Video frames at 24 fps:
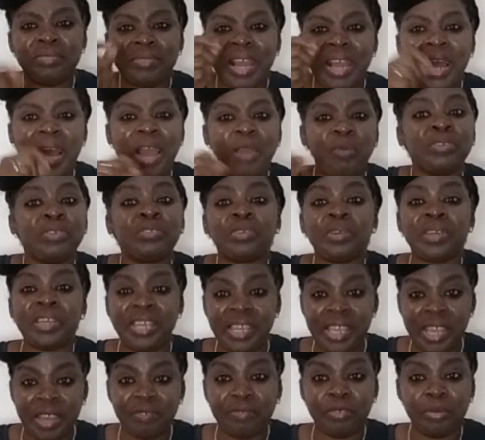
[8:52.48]
want to
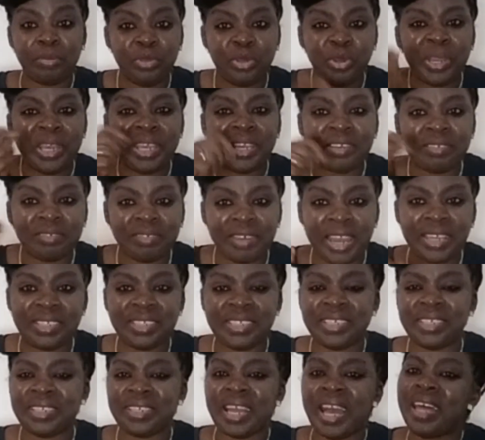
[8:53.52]
hear from you in
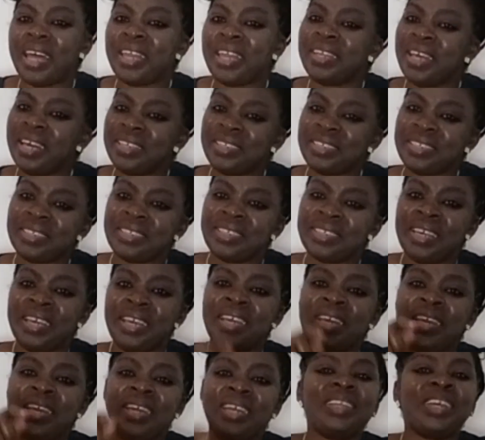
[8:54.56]
writing, and that is
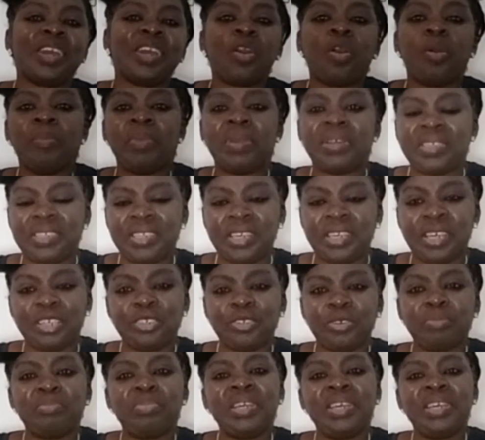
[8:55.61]
in the comment
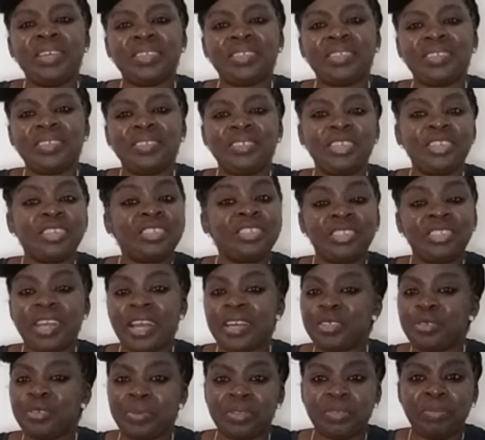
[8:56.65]
section. Please just chat
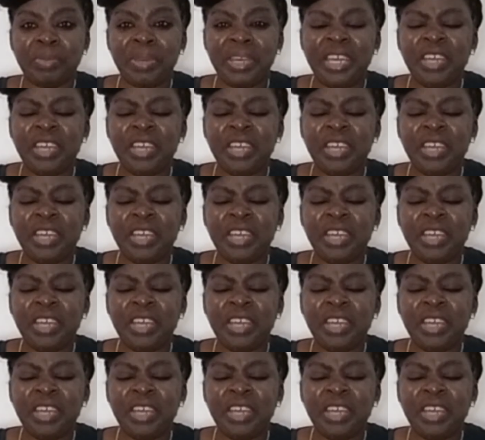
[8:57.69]
with me.